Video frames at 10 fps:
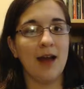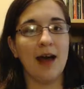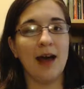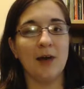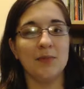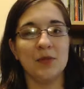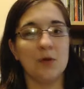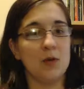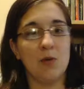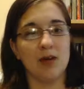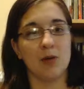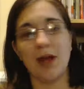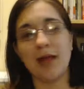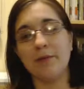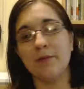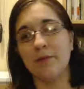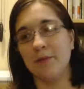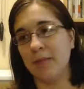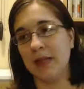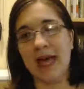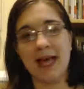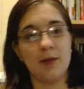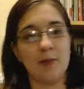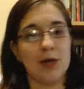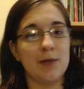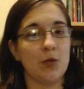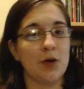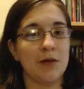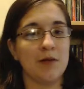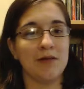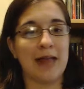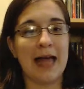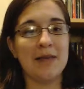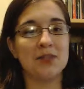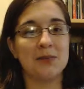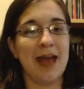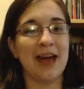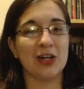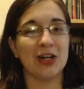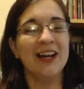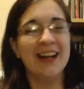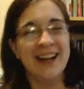So if you want to write Black Preborn Lives Matter